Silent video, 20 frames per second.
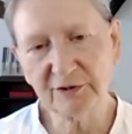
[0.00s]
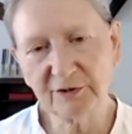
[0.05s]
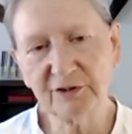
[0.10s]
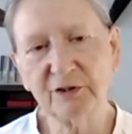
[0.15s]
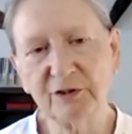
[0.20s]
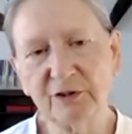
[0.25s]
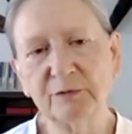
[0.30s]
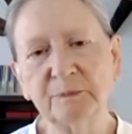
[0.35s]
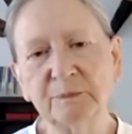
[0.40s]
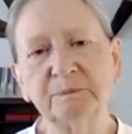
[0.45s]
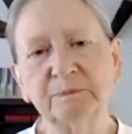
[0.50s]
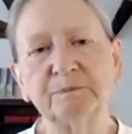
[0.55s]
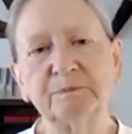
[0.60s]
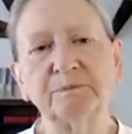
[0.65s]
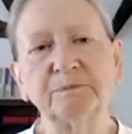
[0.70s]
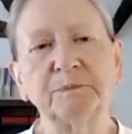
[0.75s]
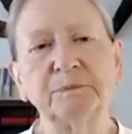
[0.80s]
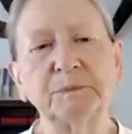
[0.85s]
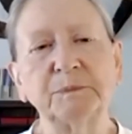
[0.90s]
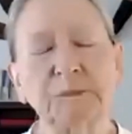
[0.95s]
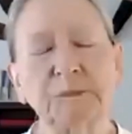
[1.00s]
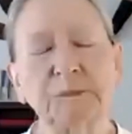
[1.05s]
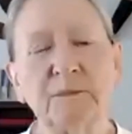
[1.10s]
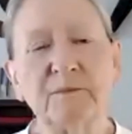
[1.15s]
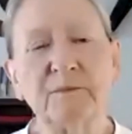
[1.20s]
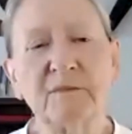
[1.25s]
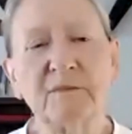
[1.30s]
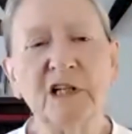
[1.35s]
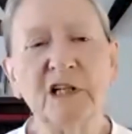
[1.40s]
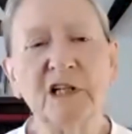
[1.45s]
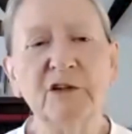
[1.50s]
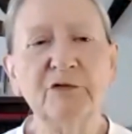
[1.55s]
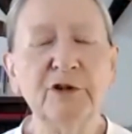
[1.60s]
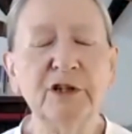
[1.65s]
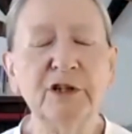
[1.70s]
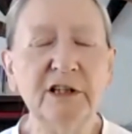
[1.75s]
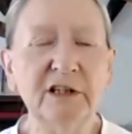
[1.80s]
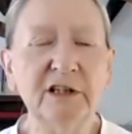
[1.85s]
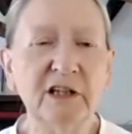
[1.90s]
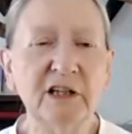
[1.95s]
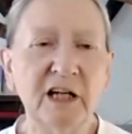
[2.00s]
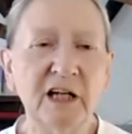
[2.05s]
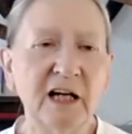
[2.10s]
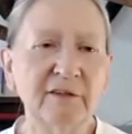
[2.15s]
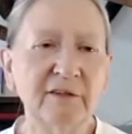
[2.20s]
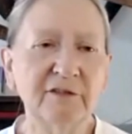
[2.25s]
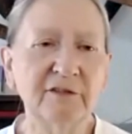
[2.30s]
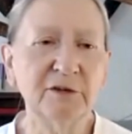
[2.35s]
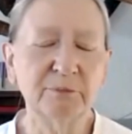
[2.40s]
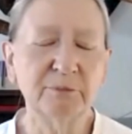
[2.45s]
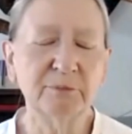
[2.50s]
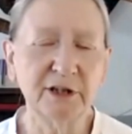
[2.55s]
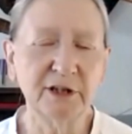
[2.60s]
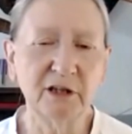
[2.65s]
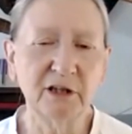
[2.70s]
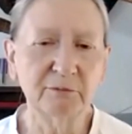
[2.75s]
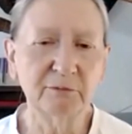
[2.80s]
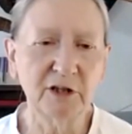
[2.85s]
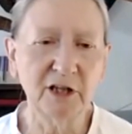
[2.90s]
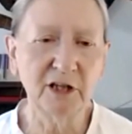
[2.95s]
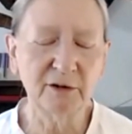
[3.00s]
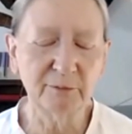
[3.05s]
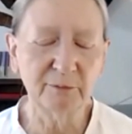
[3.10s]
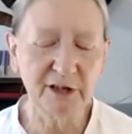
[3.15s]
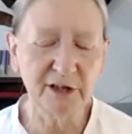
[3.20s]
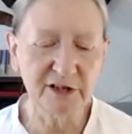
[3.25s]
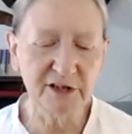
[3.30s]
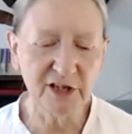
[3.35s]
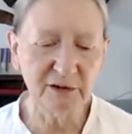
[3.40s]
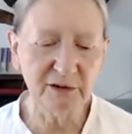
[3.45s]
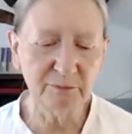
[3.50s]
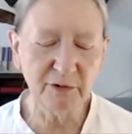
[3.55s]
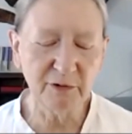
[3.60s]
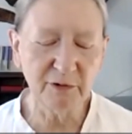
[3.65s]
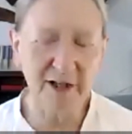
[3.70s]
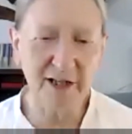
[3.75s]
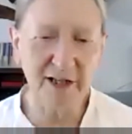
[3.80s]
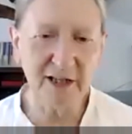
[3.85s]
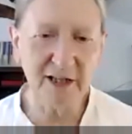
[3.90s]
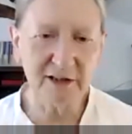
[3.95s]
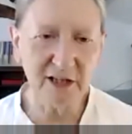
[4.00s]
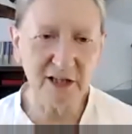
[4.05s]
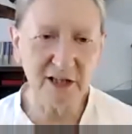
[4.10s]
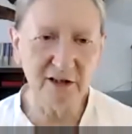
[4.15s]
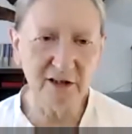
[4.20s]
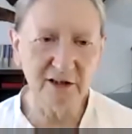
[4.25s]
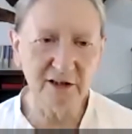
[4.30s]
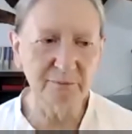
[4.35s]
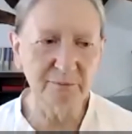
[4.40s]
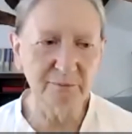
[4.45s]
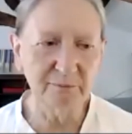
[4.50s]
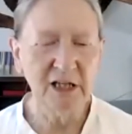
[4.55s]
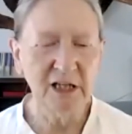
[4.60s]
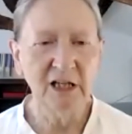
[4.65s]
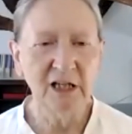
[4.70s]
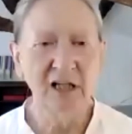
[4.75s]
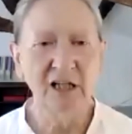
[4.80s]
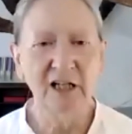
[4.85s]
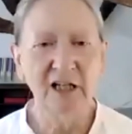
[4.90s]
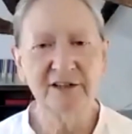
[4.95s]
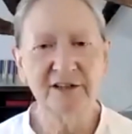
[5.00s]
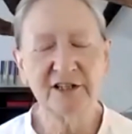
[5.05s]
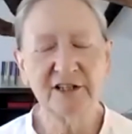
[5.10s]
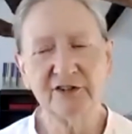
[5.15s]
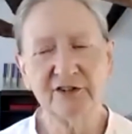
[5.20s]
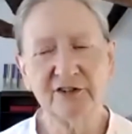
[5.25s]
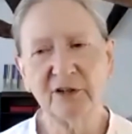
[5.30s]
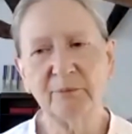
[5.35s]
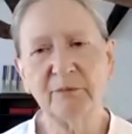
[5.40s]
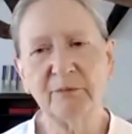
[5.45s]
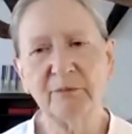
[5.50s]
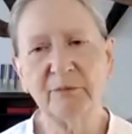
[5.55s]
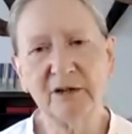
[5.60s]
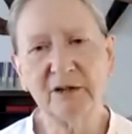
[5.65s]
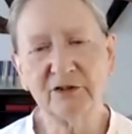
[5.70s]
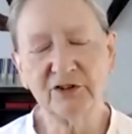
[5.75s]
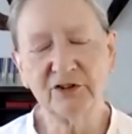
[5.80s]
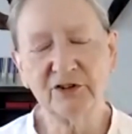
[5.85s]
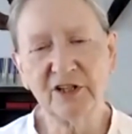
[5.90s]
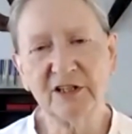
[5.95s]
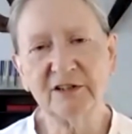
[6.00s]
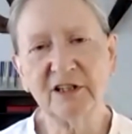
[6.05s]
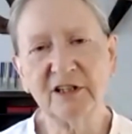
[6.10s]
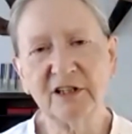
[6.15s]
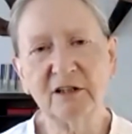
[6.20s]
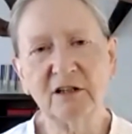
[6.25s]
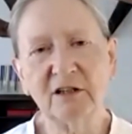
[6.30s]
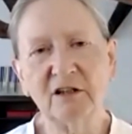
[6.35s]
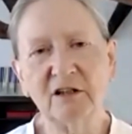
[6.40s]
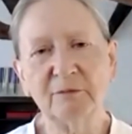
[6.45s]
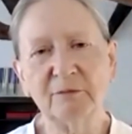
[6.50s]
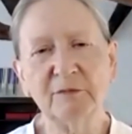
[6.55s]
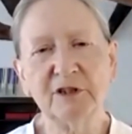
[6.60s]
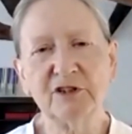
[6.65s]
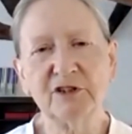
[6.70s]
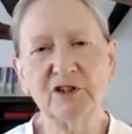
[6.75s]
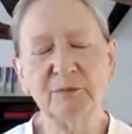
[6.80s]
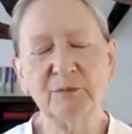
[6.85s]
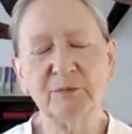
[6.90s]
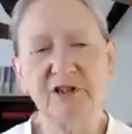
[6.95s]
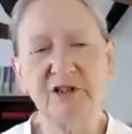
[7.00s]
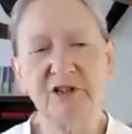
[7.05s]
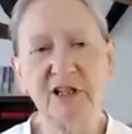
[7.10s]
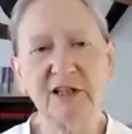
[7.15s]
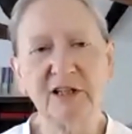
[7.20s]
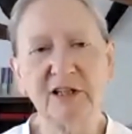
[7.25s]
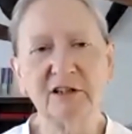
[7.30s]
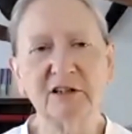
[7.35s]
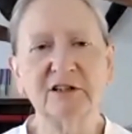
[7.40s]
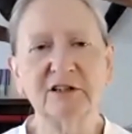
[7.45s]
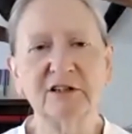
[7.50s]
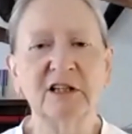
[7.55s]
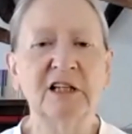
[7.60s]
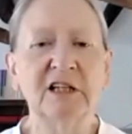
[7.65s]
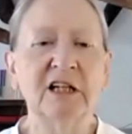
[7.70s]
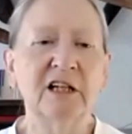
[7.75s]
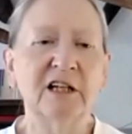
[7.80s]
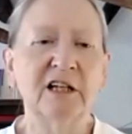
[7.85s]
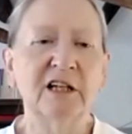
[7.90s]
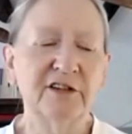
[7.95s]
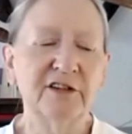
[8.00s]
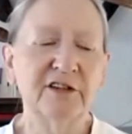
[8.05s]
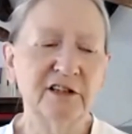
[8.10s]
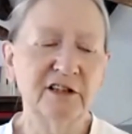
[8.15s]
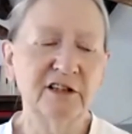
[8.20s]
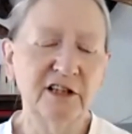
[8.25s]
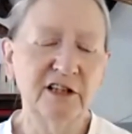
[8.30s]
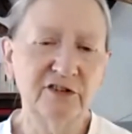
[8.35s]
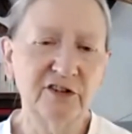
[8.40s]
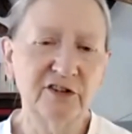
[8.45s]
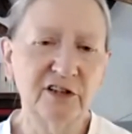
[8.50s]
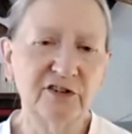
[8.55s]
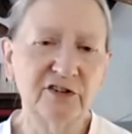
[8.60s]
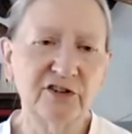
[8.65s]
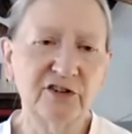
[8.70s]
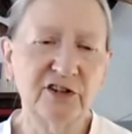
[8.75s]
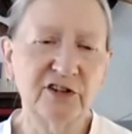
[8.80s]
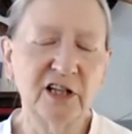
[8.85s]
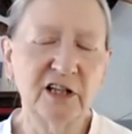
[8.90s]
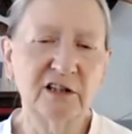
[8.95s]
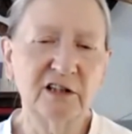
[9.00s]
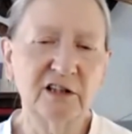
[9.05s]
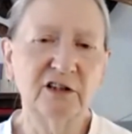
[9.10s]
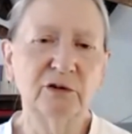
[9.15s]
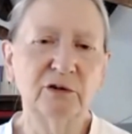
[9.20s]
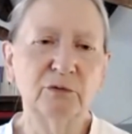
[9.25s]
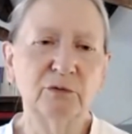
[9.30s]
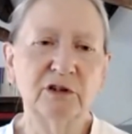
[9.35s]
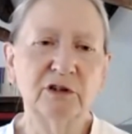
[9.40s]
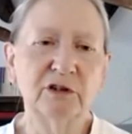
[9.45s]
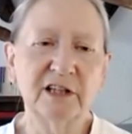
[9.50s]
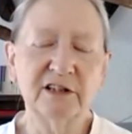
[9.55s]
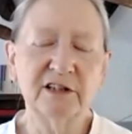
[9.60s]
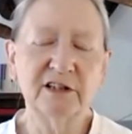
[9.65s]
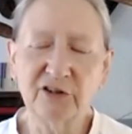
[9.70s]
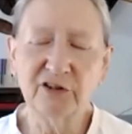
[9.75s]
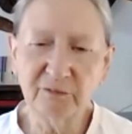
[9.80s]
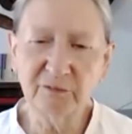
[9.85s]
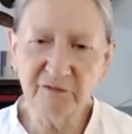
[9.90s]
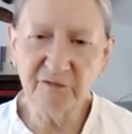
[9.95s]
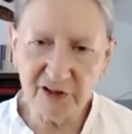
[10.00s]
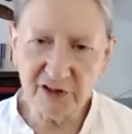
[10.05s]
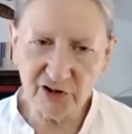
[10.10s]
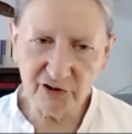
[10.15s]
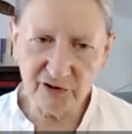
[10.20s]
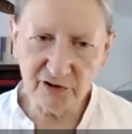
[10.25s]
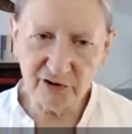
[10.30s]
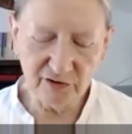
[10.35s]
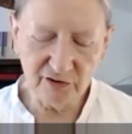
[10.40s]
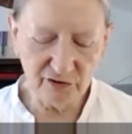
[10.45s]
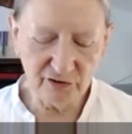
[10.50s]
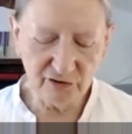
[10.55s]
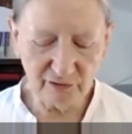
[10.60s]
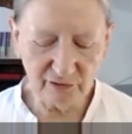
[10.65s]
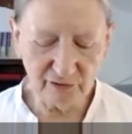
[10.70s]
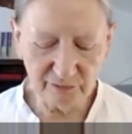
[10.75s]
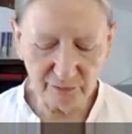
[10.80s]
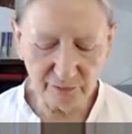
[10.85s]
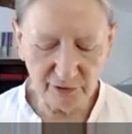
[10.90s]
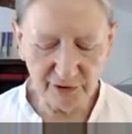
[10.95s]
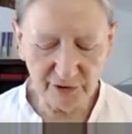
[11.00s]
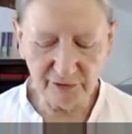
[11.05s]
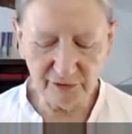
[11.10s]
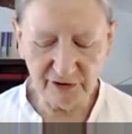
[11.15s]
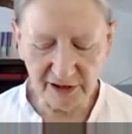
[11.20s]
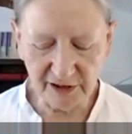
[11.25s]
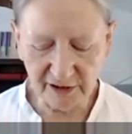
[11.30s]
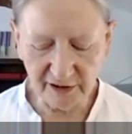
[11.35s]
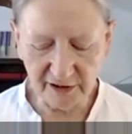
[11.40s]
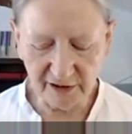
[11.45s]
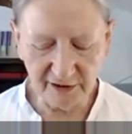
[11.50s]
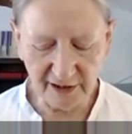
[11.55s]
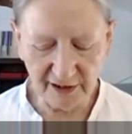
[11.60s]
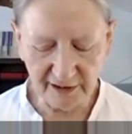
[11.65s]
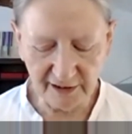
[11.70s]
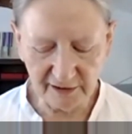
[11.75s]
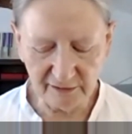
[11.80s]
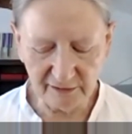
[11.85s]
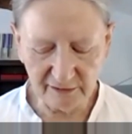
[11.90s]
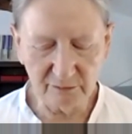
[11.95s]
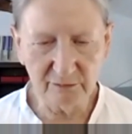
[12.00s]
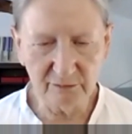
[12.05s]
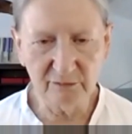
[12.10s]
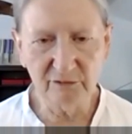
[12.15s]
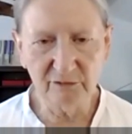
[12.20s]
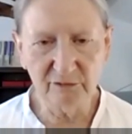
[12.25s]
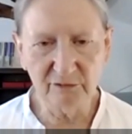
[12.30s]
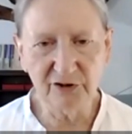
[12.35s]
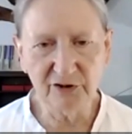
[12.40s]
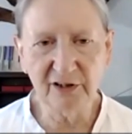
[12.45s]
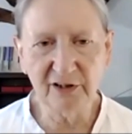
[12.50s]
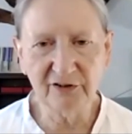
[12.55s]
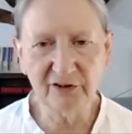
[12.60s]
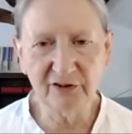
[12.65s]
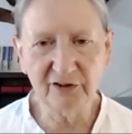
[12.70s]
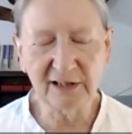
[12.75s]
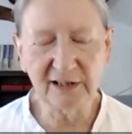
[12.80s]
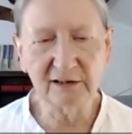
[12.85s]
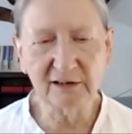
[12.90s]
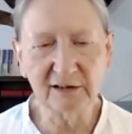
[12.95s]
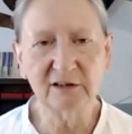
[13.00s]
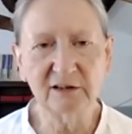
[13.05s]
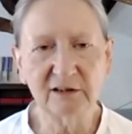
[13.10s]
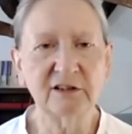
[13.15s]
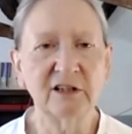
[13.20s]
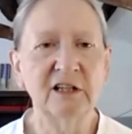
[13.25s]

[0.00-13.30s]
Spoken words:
So if we haven't become karmatit by that time, and there's some outstanding karma to be settled, then he says that you will get some visions of what you did that was unsettled.